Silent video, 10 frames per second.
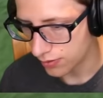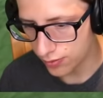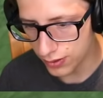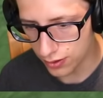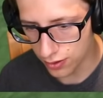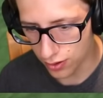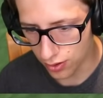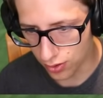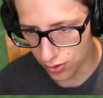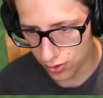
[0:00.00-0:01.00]
We are
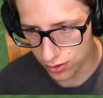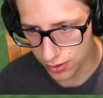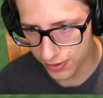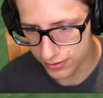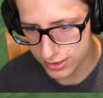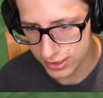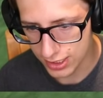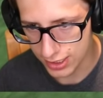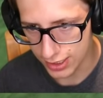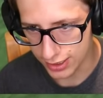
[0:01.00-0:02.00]
all about to
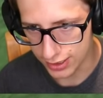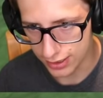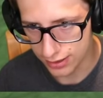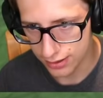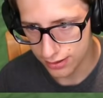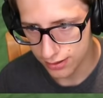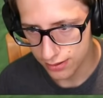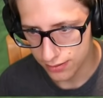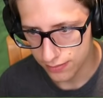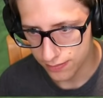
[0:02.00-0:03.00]
die.
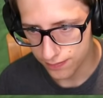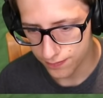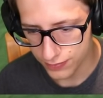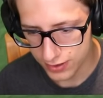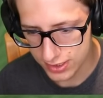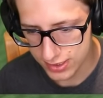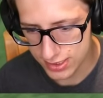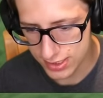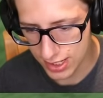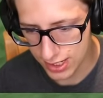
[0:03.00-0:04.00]
This is
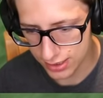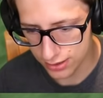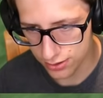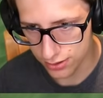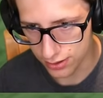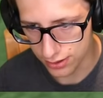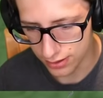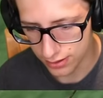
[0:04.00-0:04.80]
not good.